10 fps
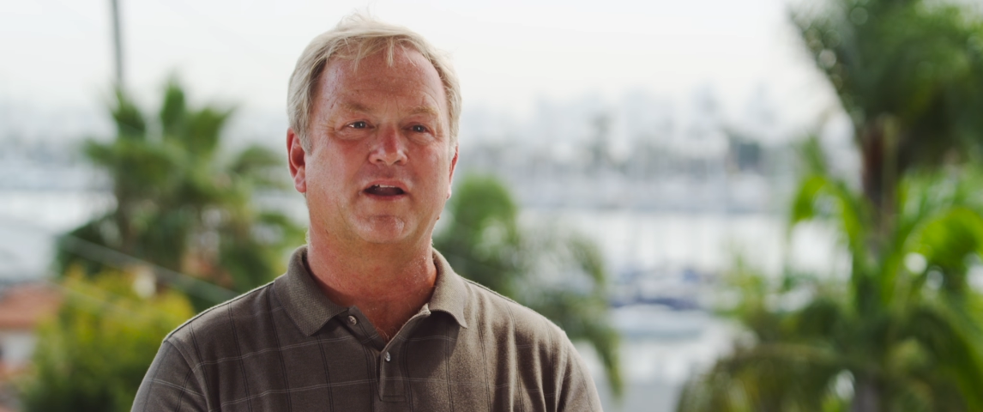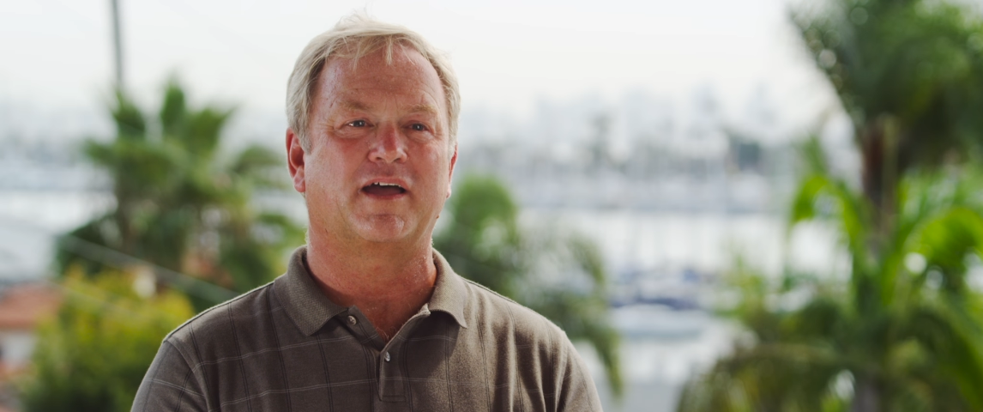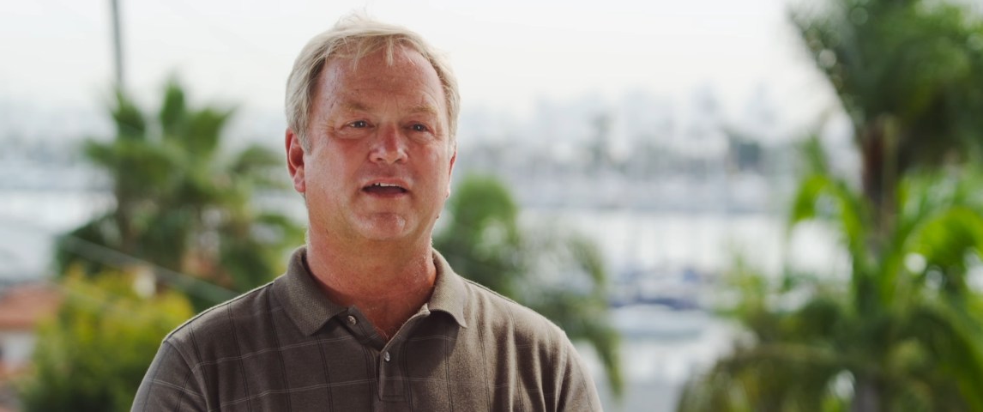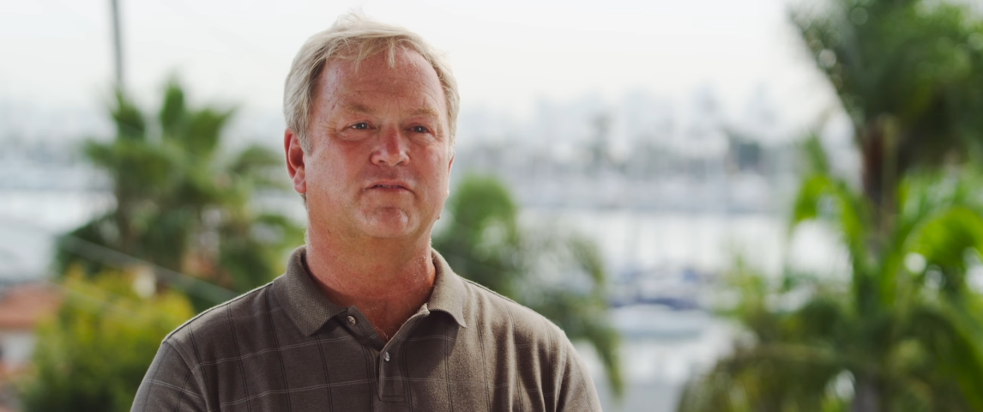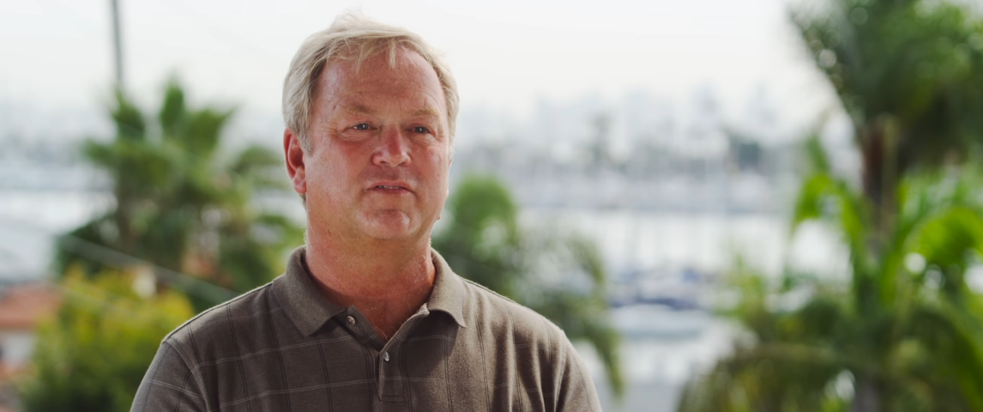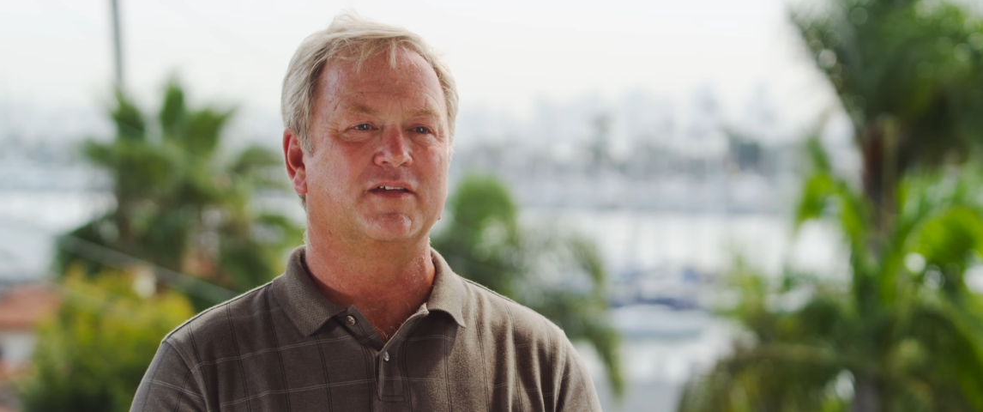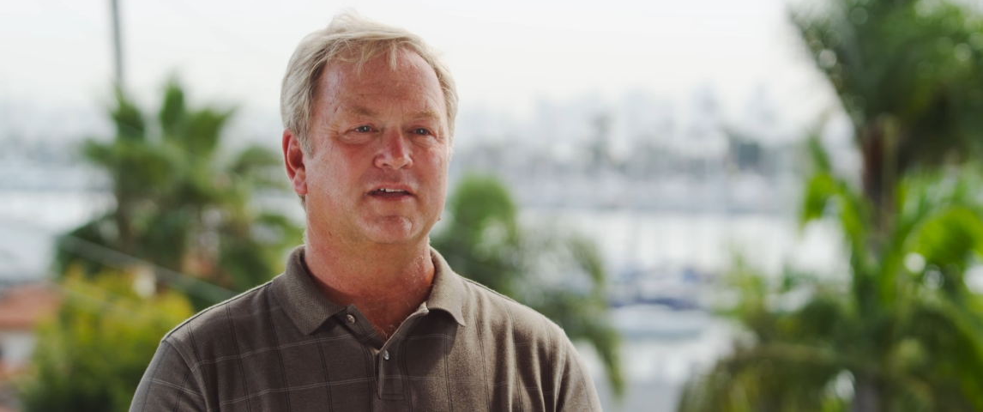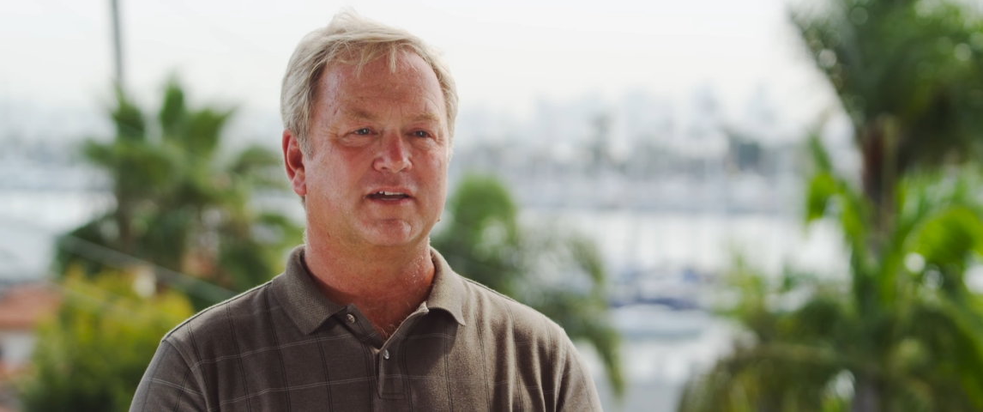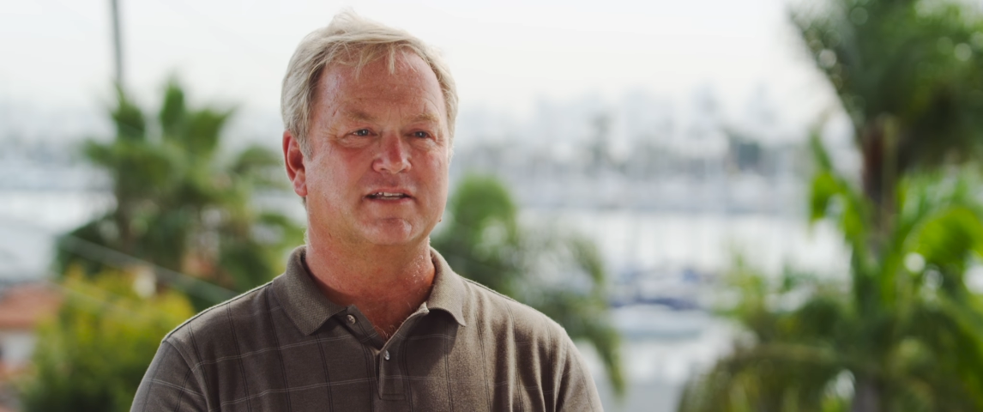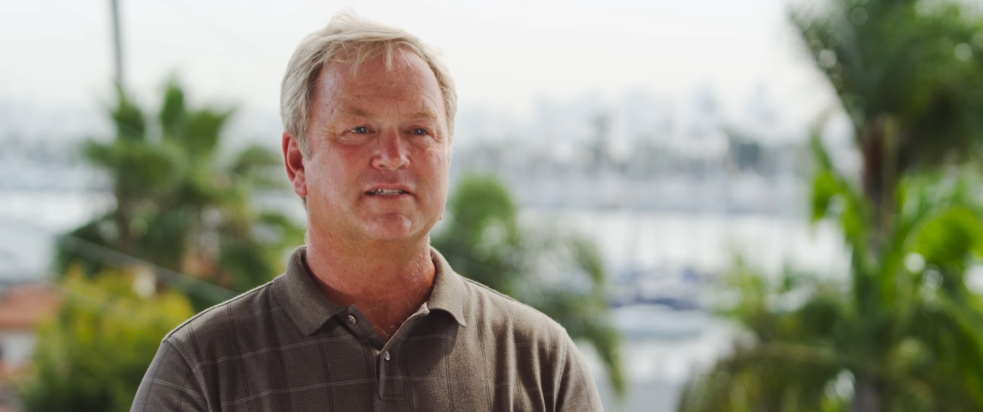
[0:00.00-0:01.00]
I have
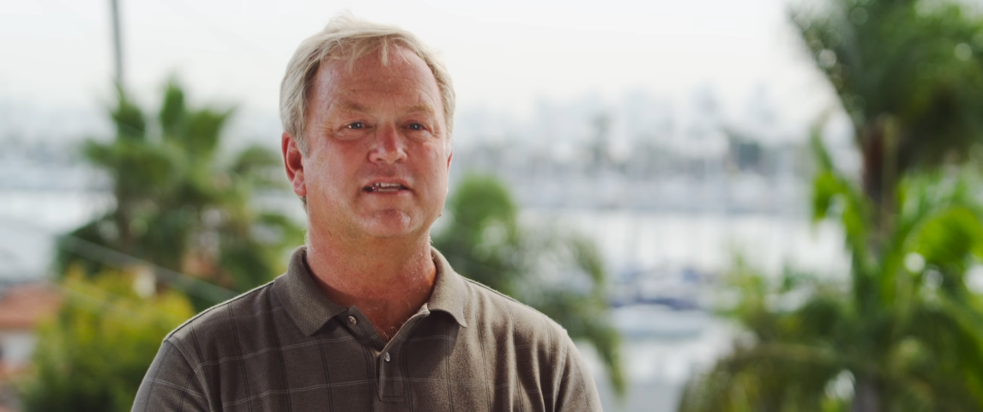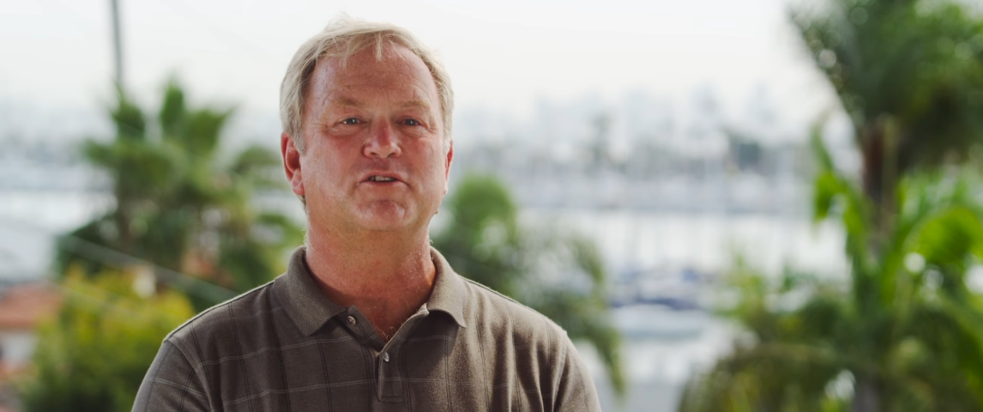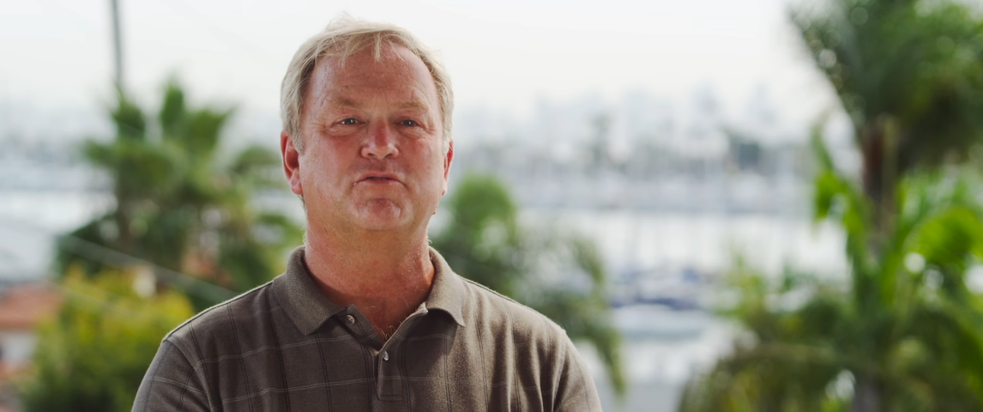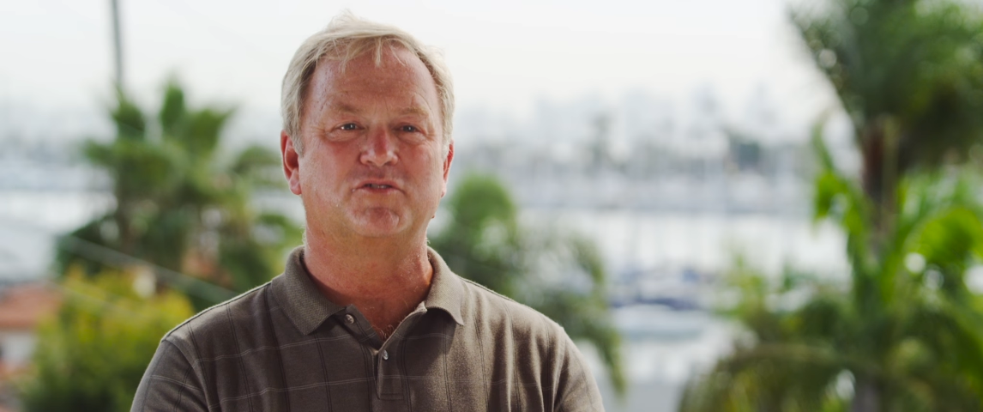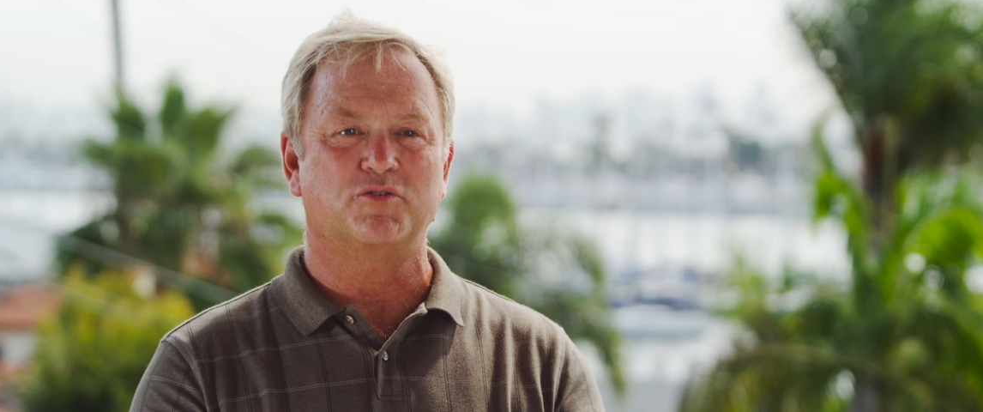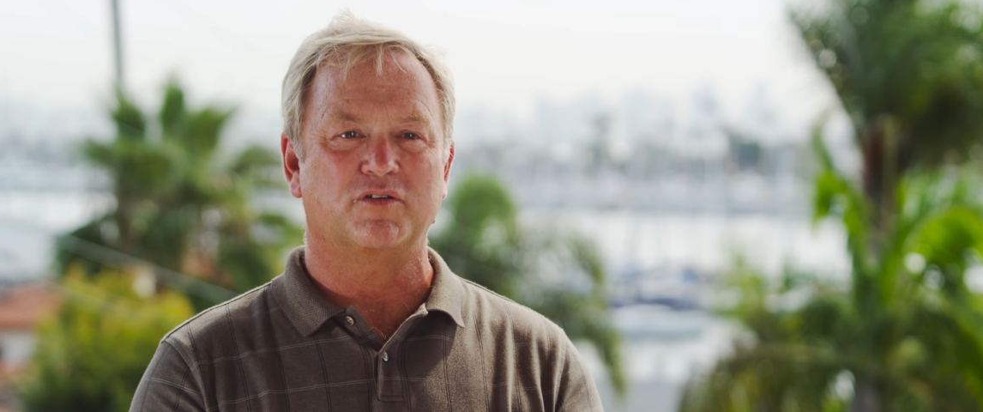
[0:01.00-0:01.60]
continued to